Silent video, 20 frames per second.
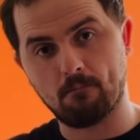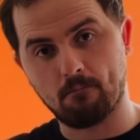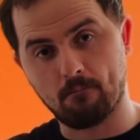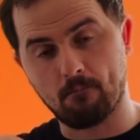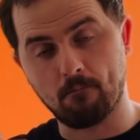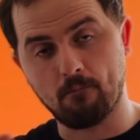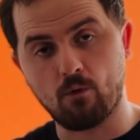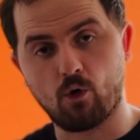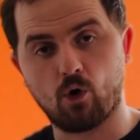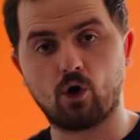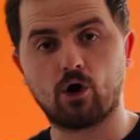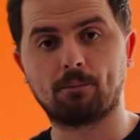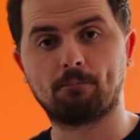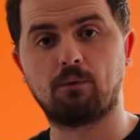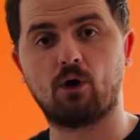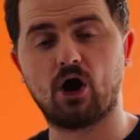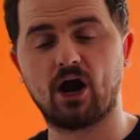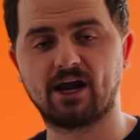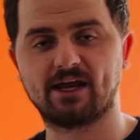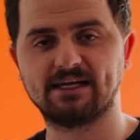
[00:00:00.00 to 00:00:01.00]
more
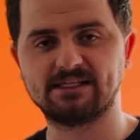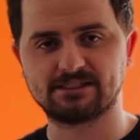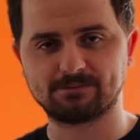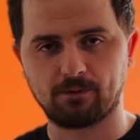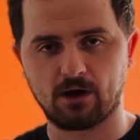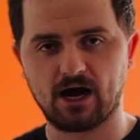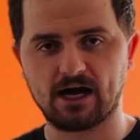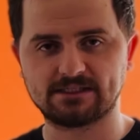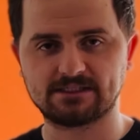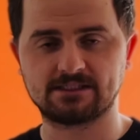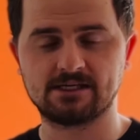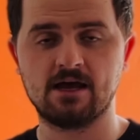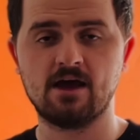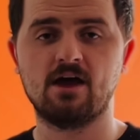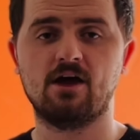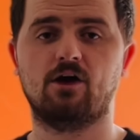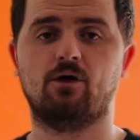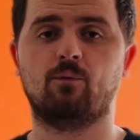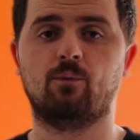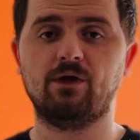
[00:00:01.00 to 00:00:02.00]
parking spots
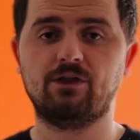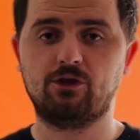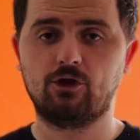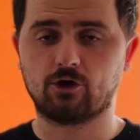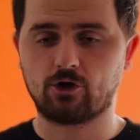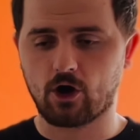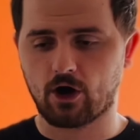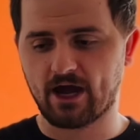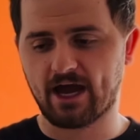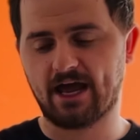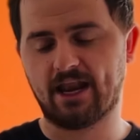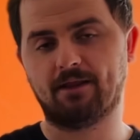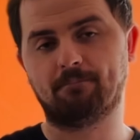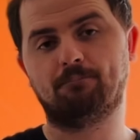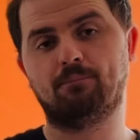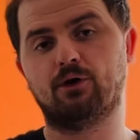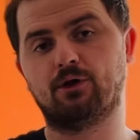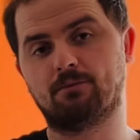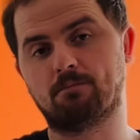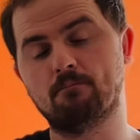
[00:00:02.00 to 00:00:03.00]
we could go ahead and
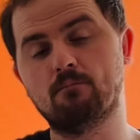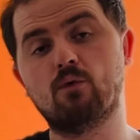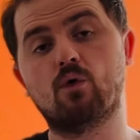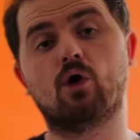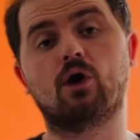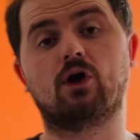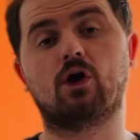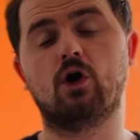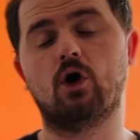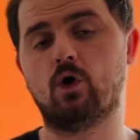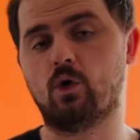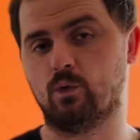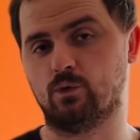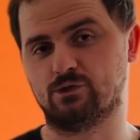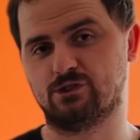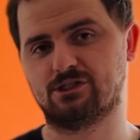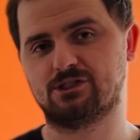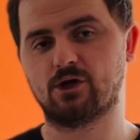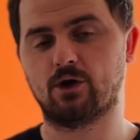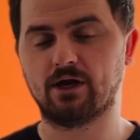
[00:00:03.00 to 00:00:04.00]
put more
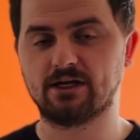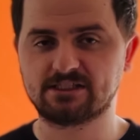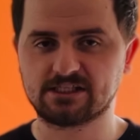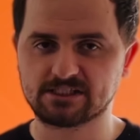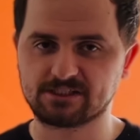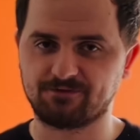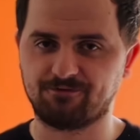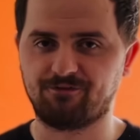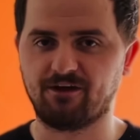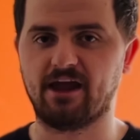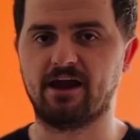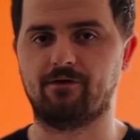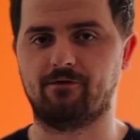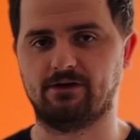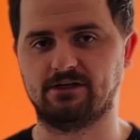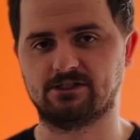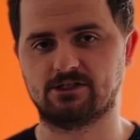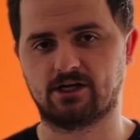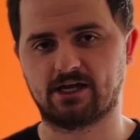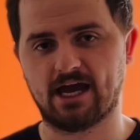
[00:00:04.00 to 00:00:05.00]
cones. So it just
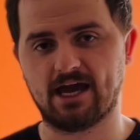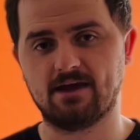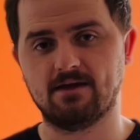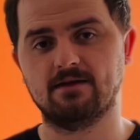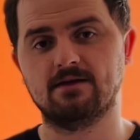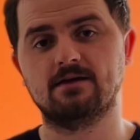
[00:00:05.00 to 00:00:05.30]
varies, okay?